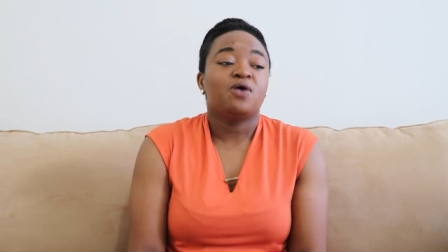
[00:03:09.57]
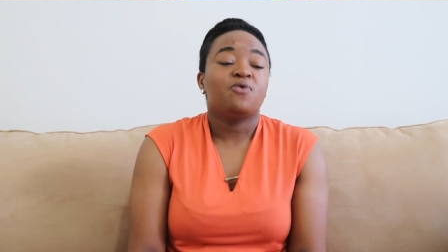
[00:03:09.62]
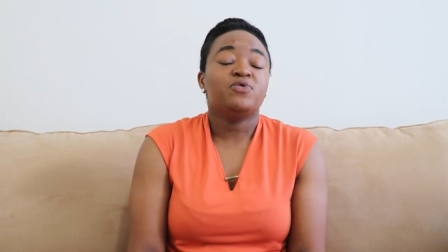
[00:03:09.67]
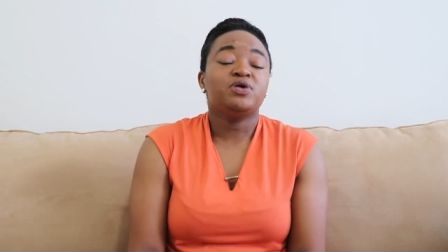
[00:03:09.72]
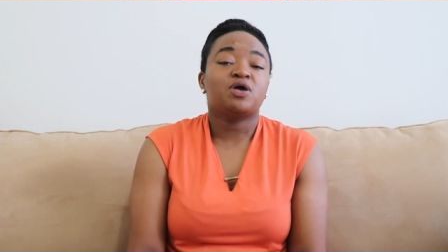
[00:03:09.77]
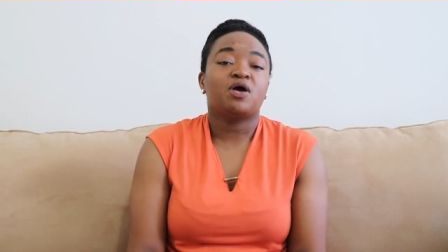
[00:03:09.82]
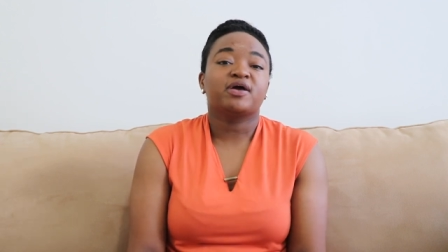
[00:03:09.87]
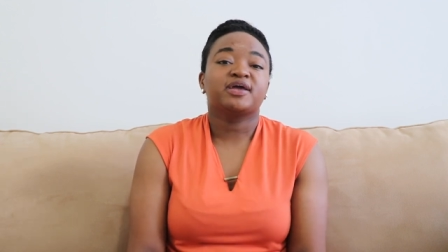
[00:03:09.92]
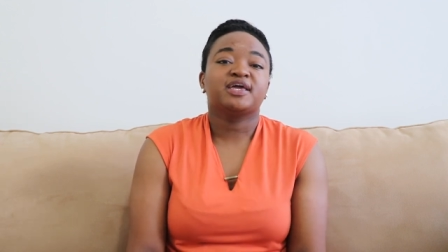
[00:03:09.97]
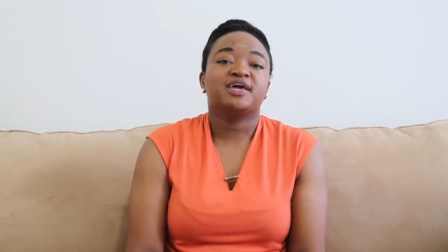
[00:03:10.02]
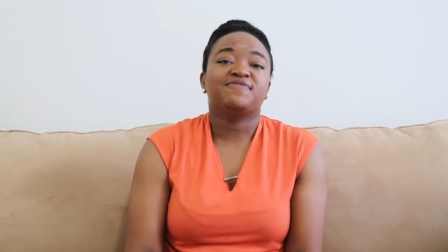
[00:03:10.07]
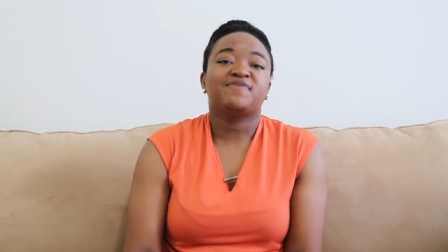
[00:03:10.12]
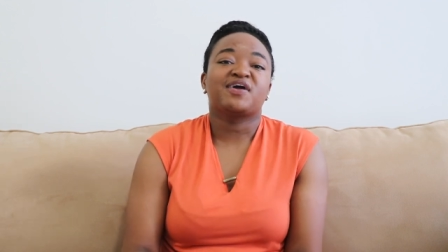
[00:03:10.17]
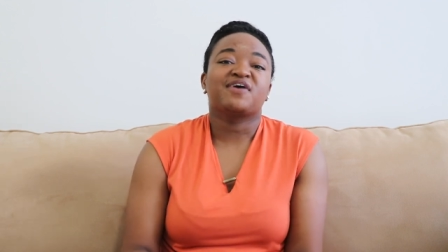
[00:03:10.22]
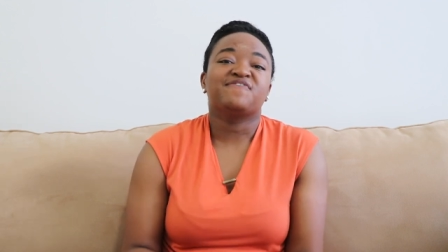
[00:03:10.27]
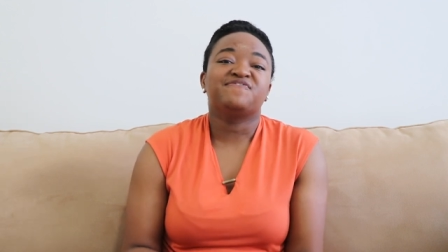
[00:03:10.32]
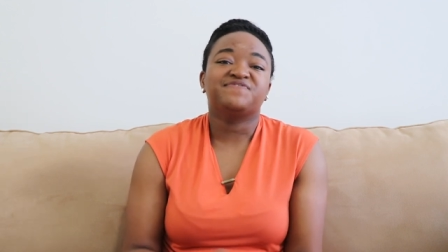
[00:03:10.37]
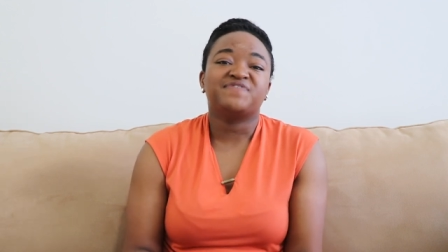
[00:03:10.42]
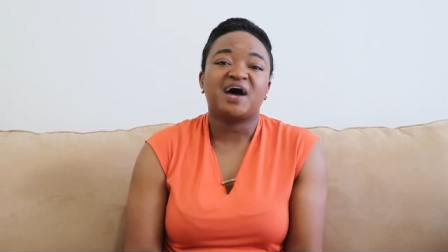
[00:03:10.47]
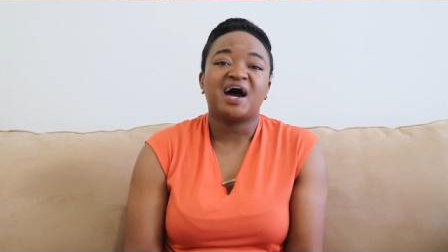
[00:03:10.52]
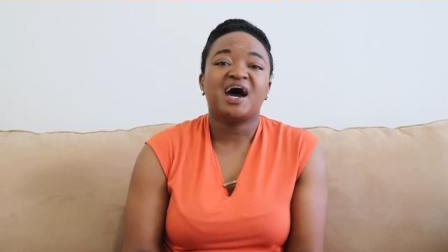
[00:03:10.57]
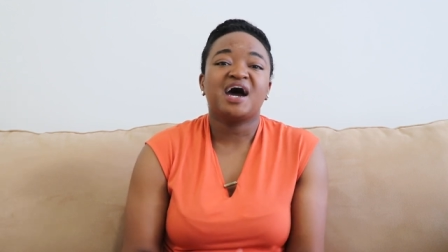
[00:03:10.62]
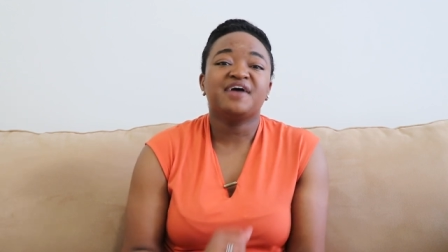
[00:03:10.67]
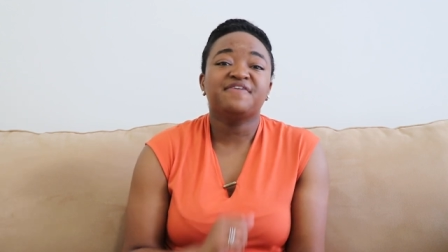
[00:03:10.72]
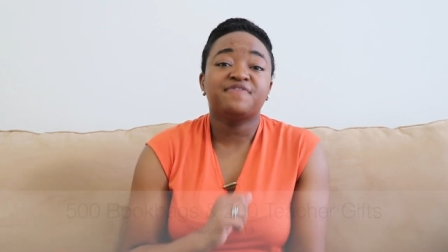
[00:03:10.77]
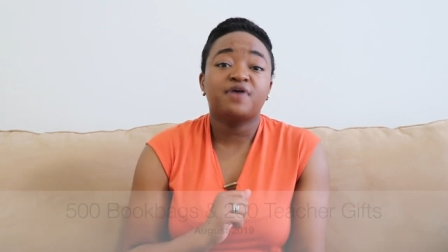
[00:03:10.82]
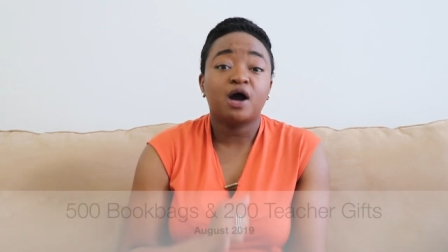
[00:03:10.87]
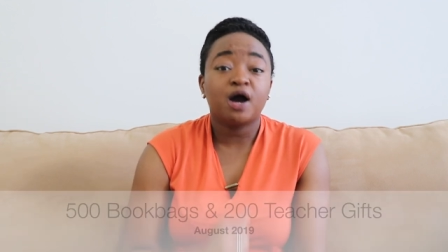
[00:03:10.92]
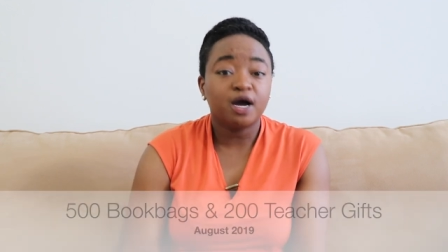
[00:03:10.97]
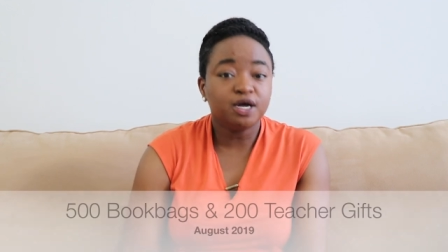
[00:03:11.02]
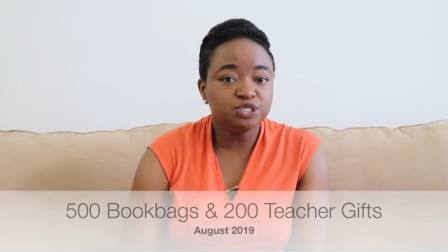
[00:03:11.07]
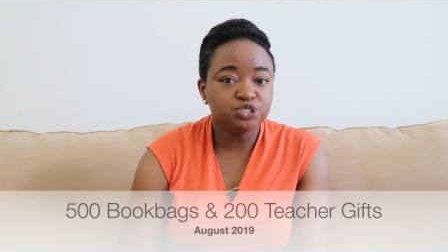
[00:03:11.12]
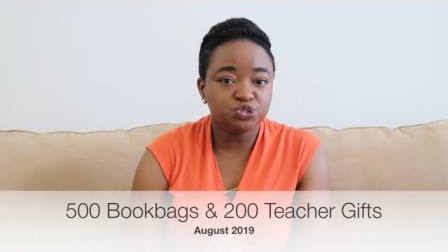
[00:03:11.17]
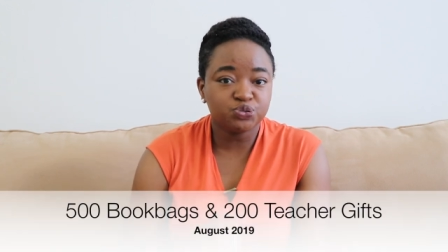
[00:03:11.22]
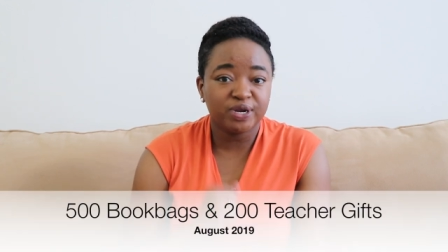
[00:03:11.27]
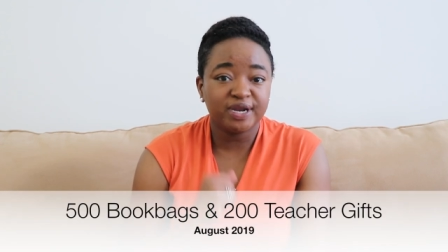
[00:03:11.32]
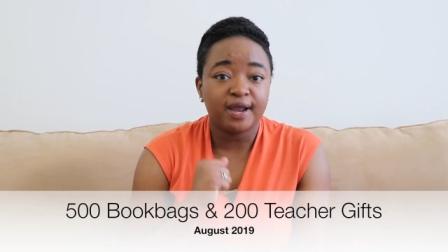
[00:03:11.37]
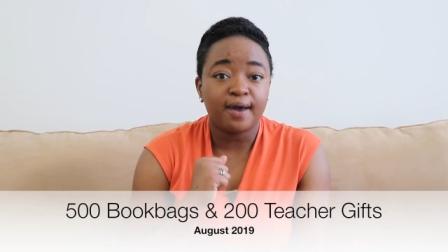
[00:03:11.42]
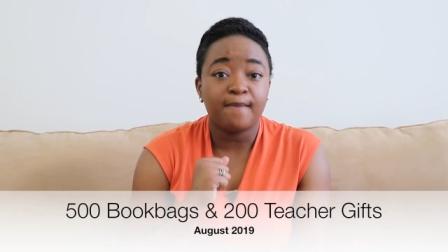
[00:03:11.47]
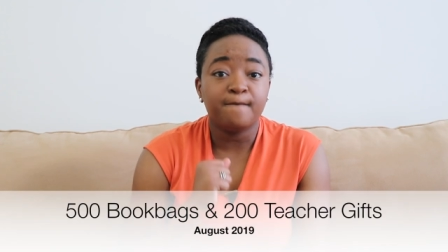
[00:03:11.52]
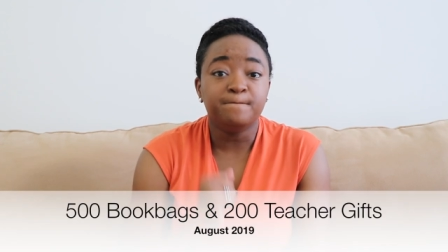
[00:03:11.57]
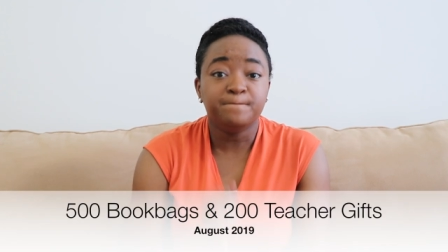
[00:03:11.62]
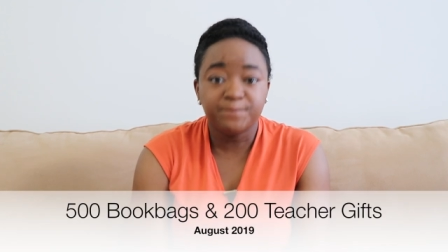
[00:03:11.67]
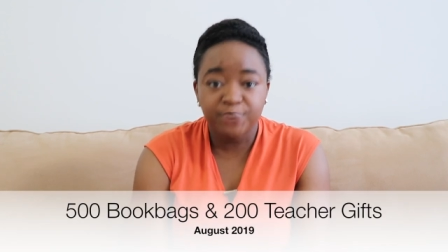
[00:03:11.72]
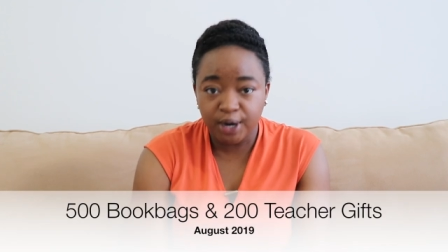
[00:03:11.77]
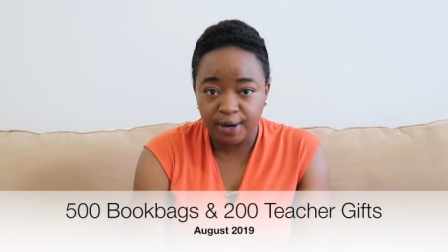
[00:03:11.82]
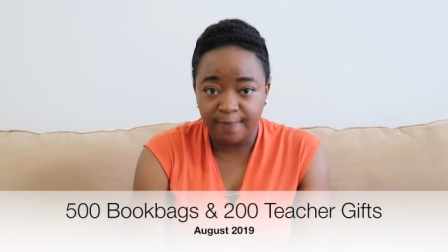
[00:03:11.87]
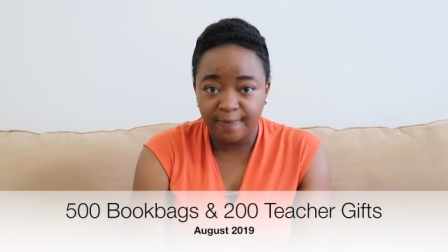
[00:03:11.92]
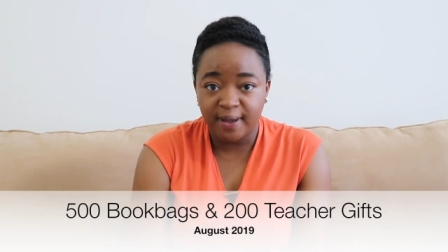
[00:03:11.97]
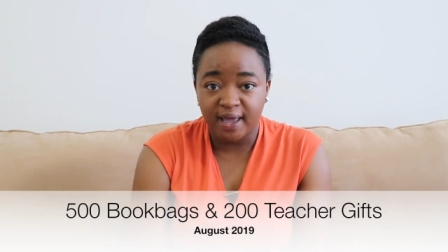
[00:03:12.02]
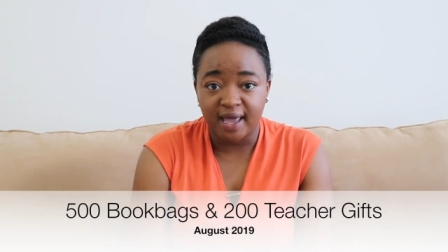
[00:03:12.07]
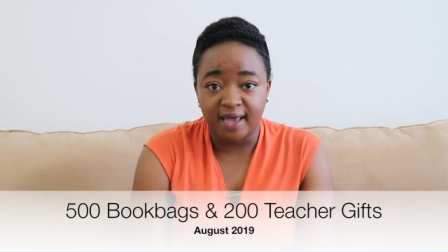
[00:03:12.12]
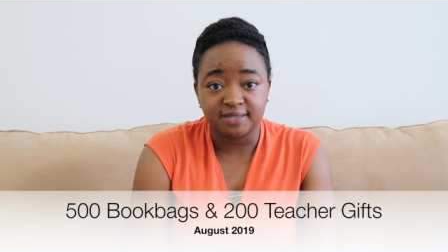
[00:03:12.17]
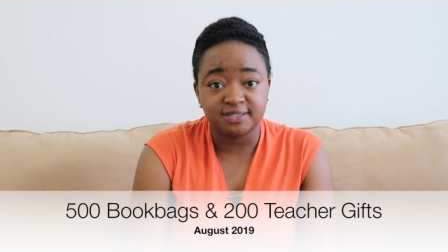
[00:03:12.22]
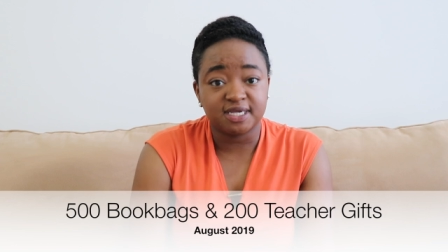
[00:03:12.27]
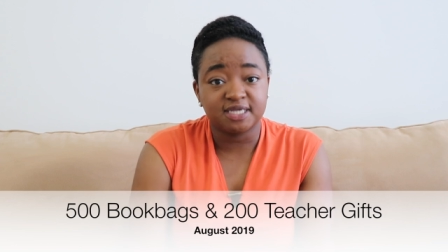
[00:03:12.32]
we are giving 500 book bags.